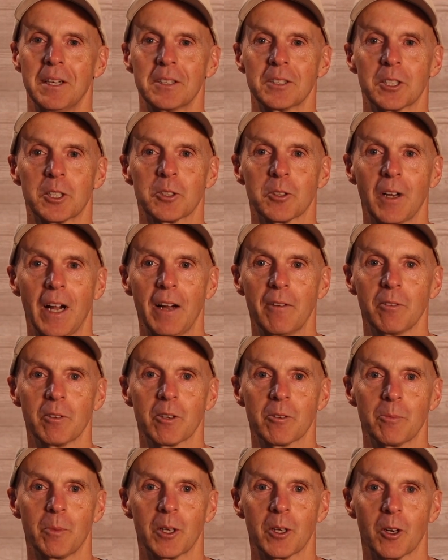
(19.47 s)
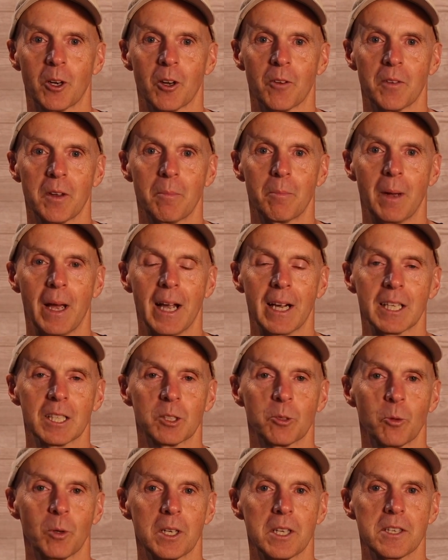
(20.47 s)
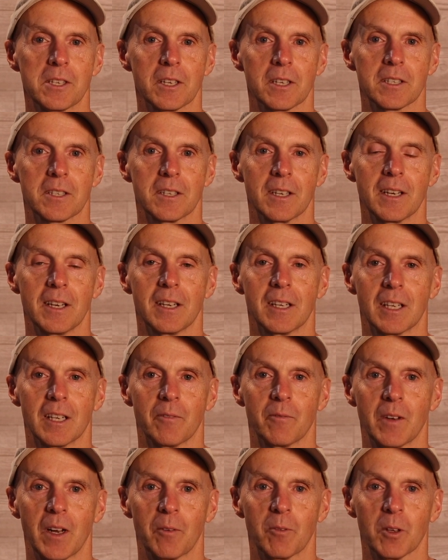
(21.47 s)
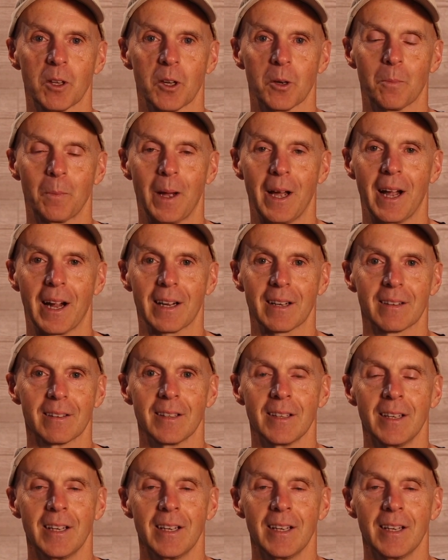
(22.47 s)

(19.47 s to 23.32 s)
to traveling with my RV back in 2016 and have never looked back.